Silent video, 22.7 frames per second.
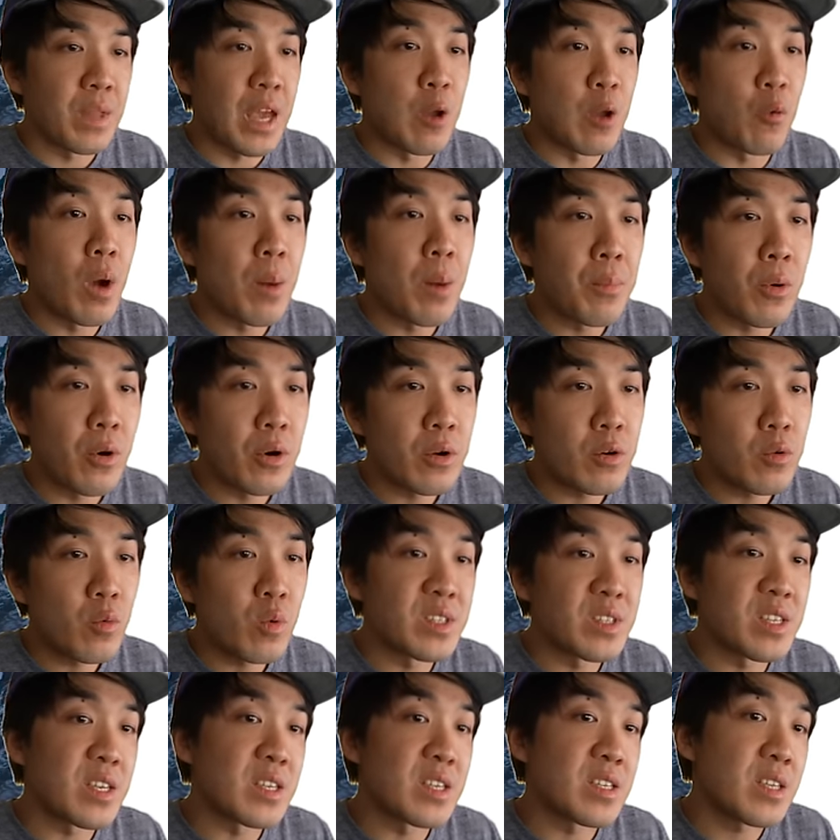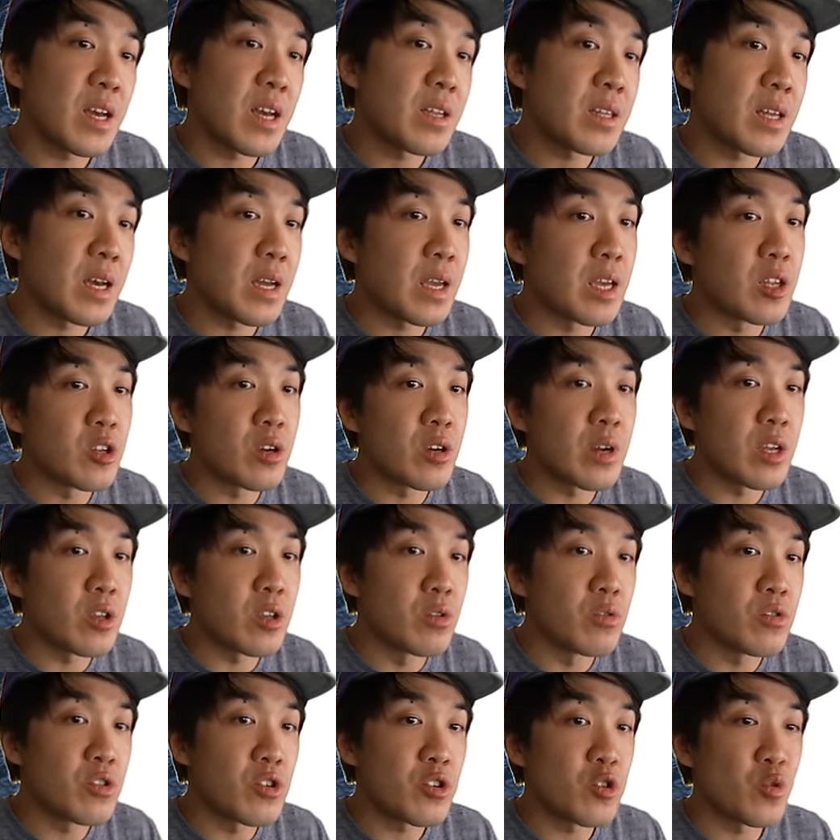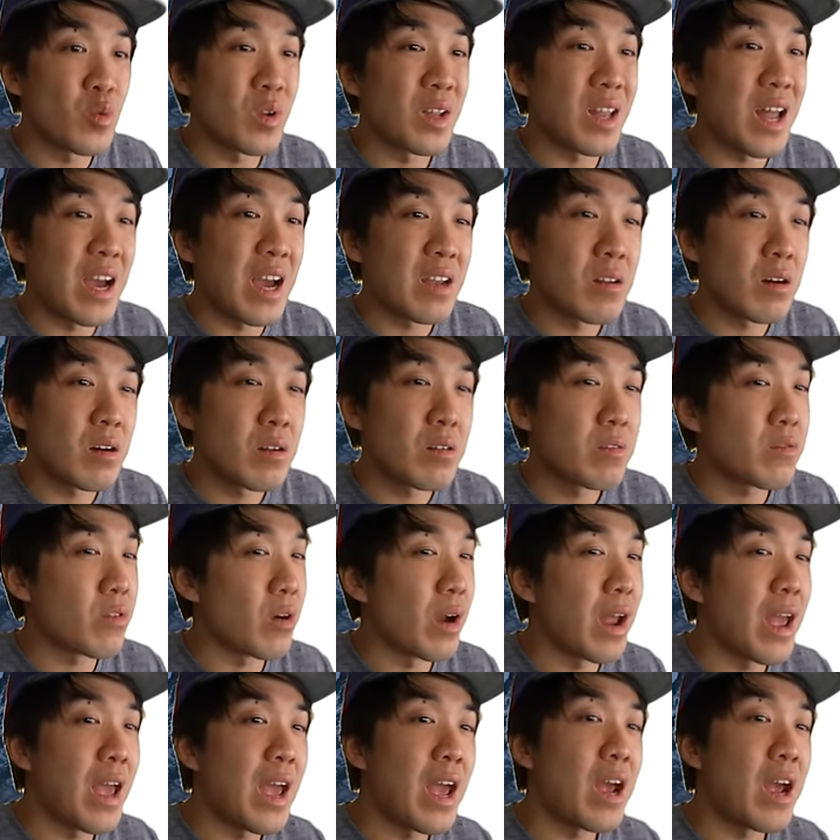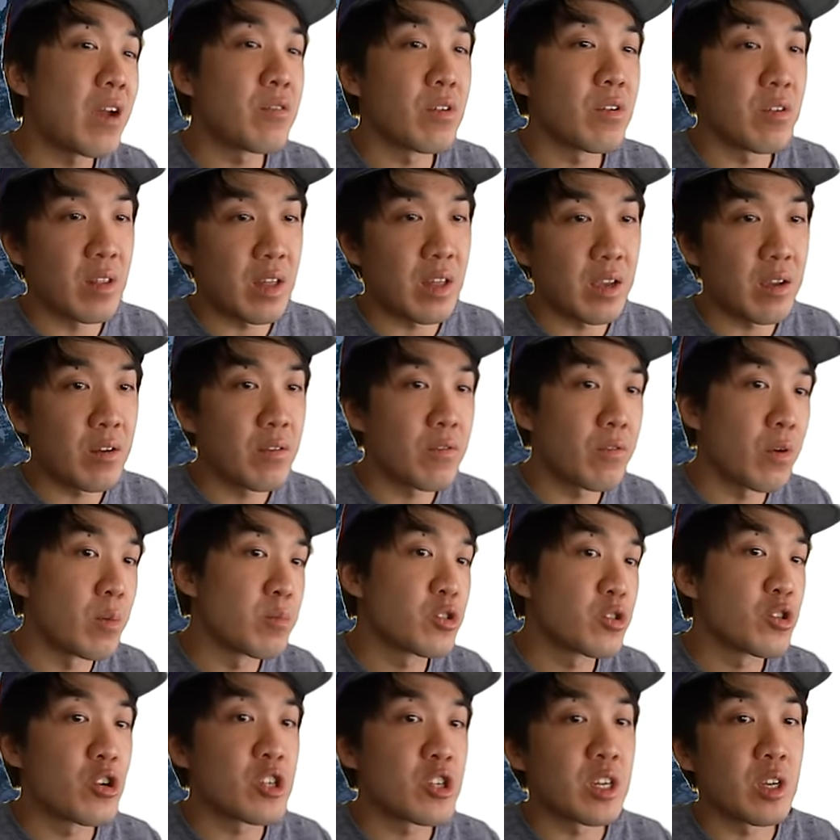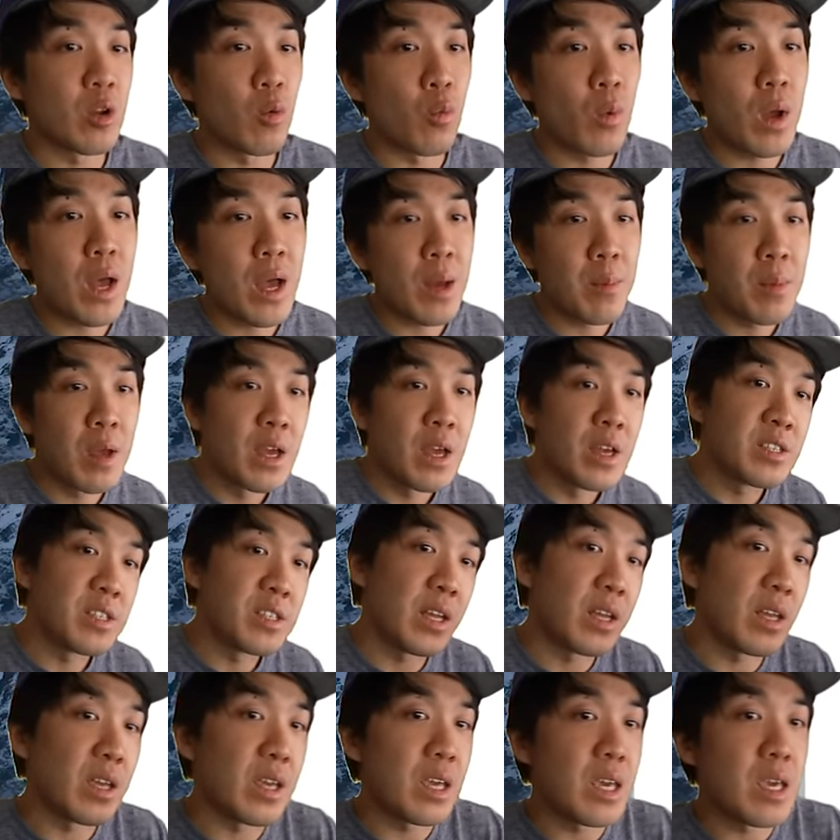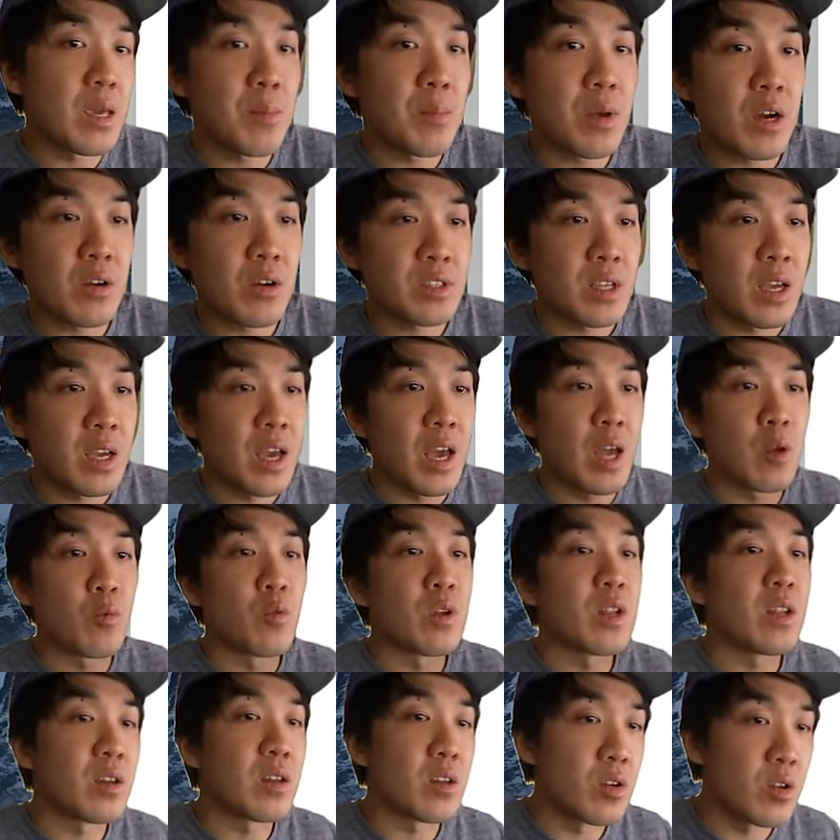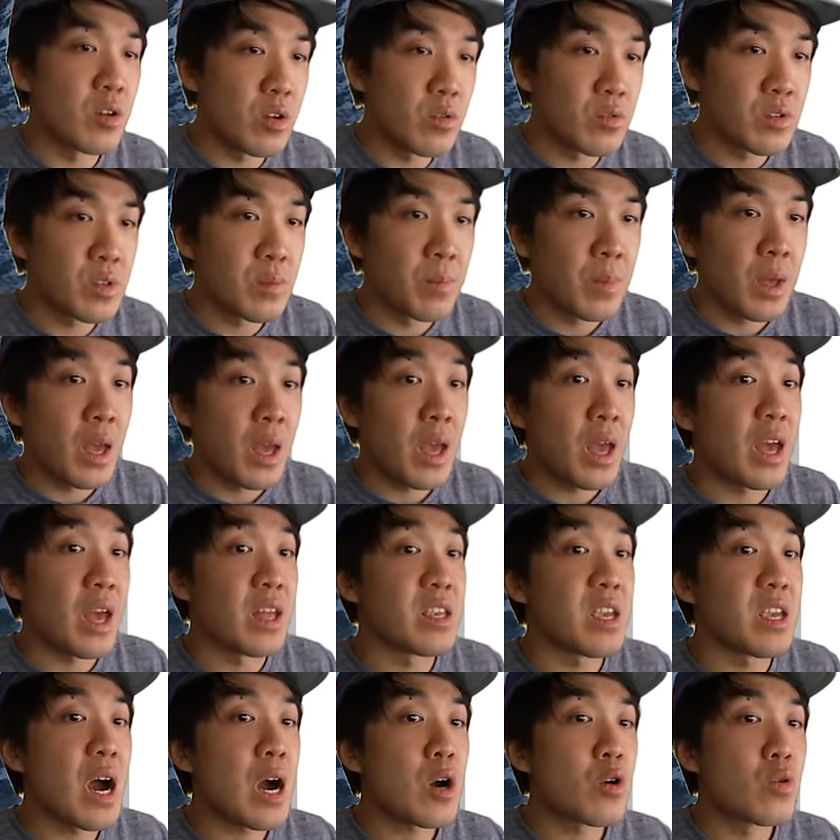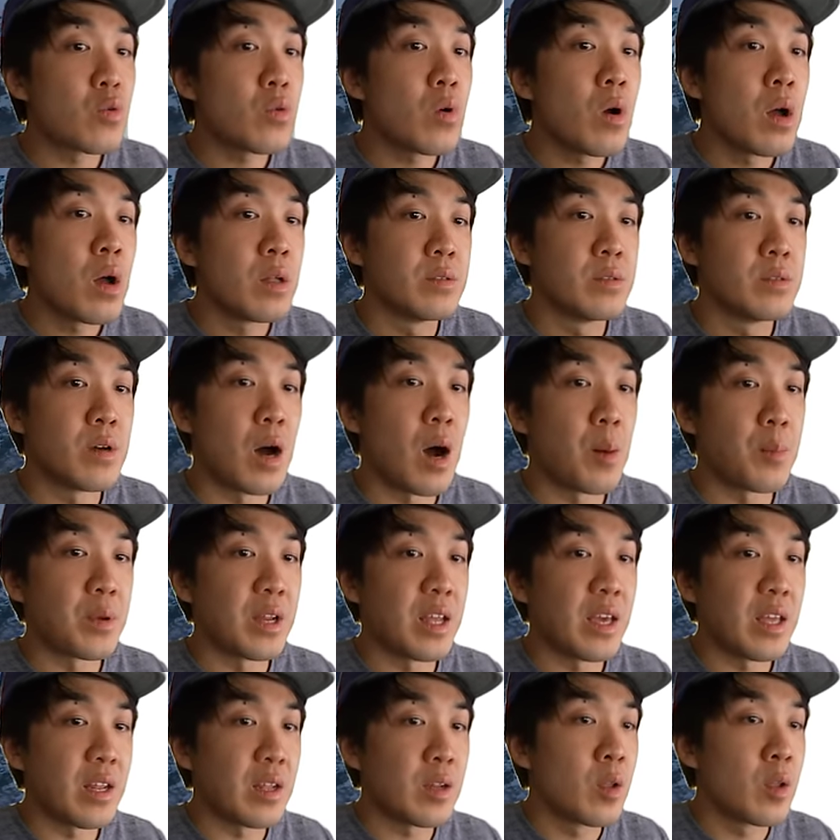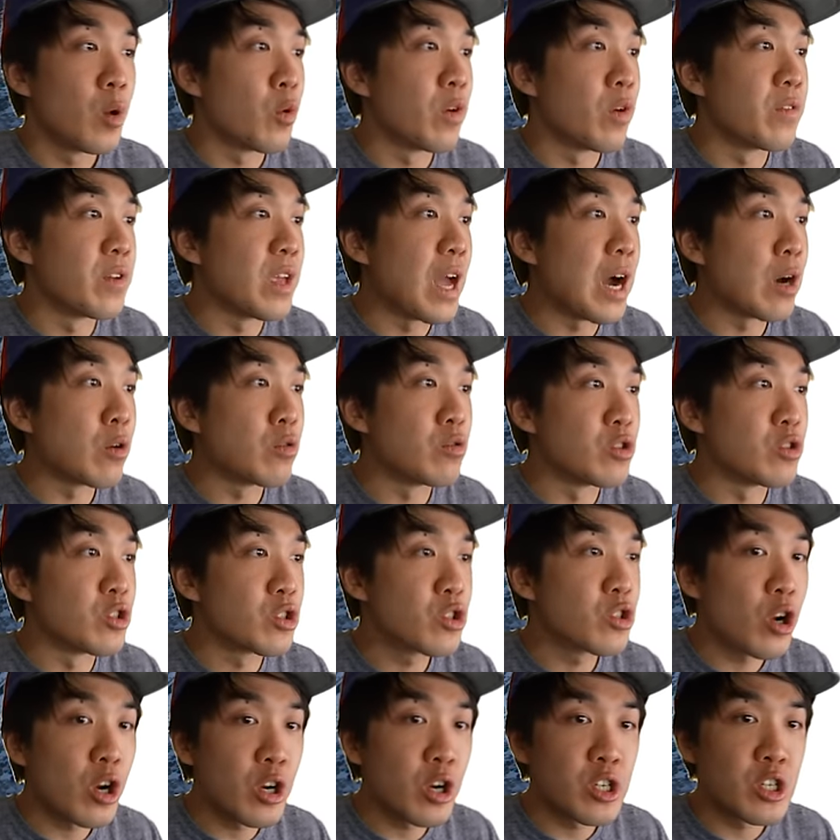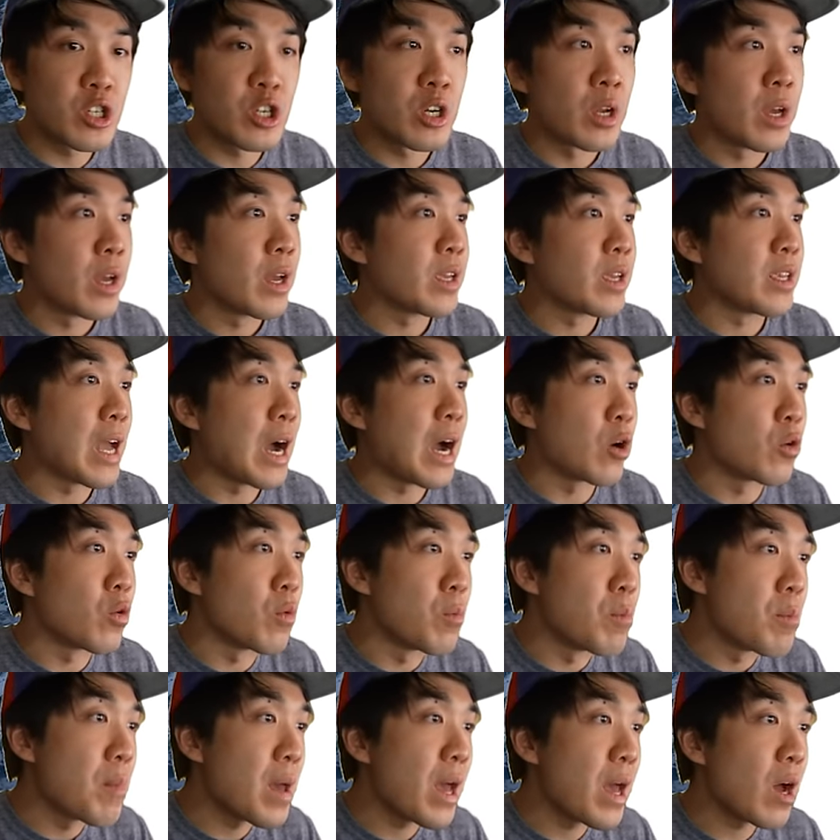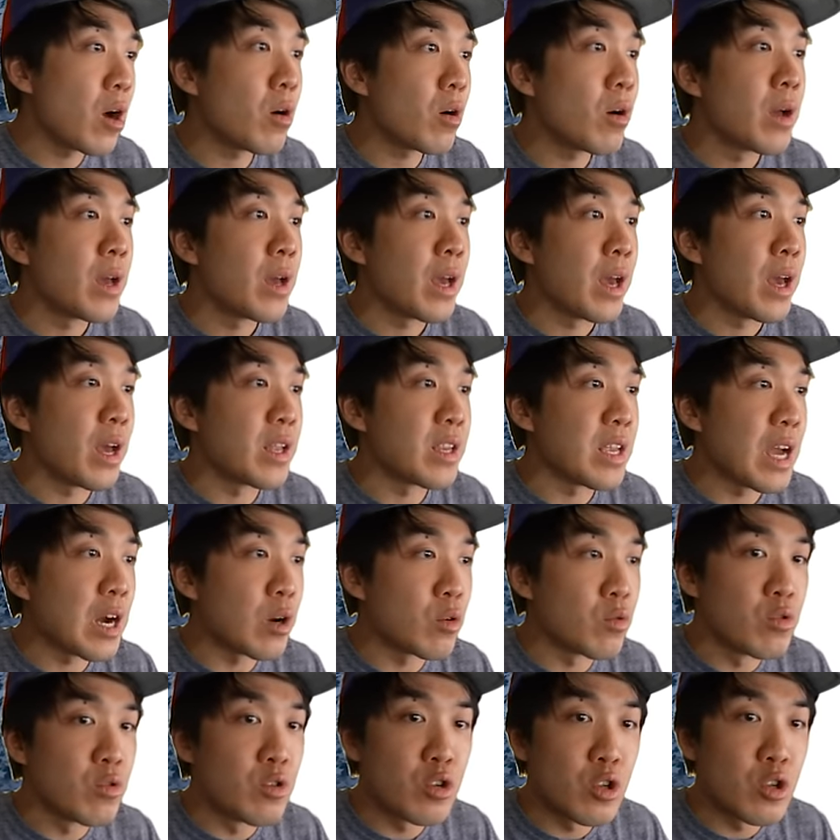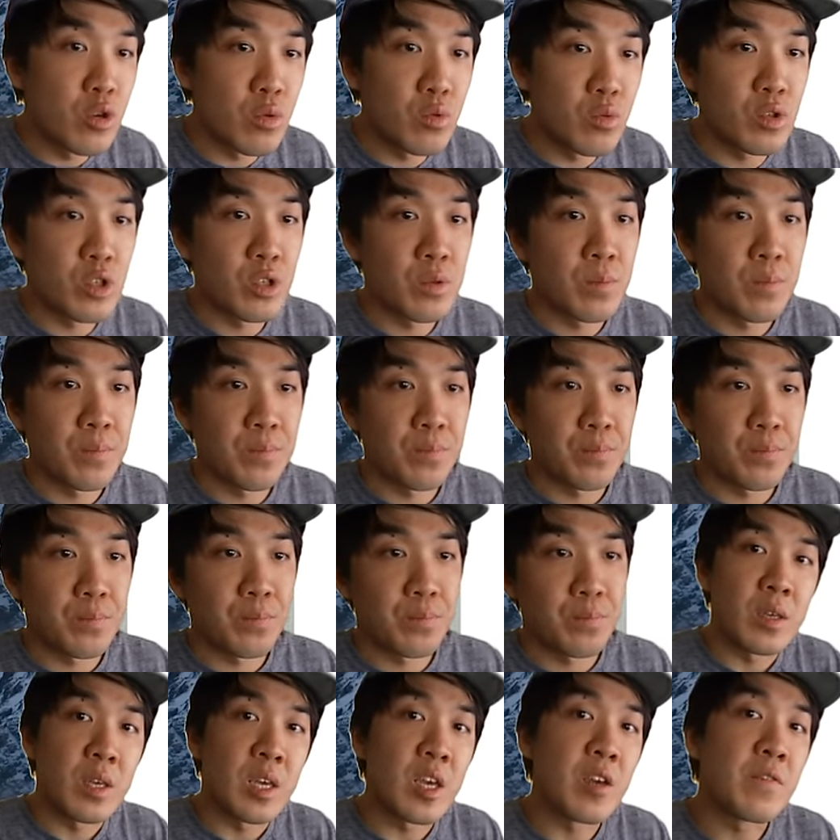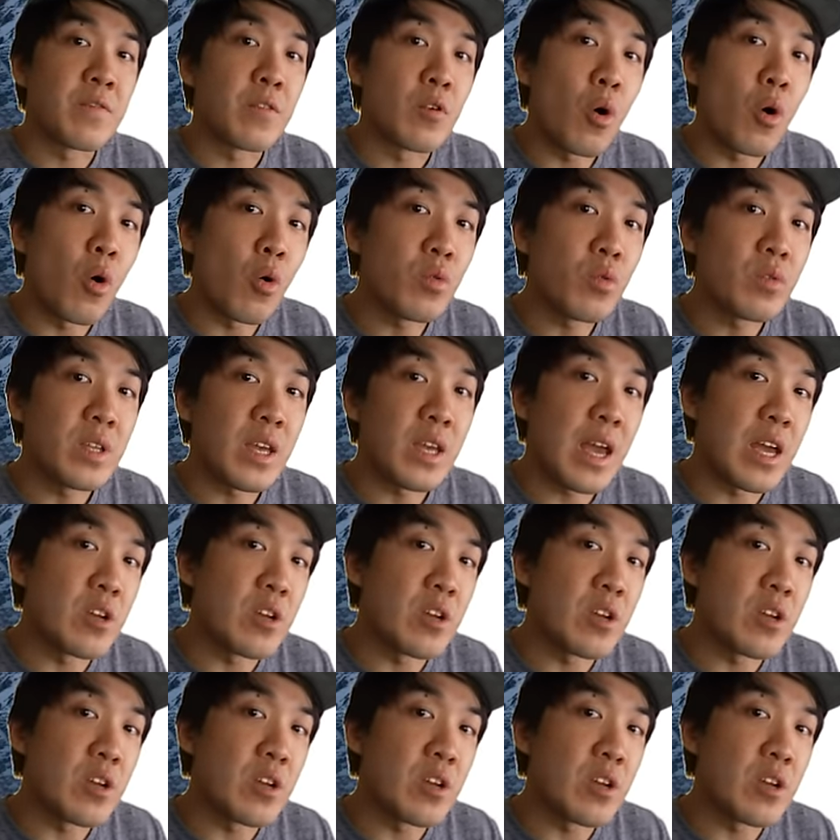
A web portal was a site that internet users relied on for everything from searching the web, sending emails, and reading the news and Yahoo dominated with Yahoo Search, Yahoo Mail, and Yahoo News. If you own the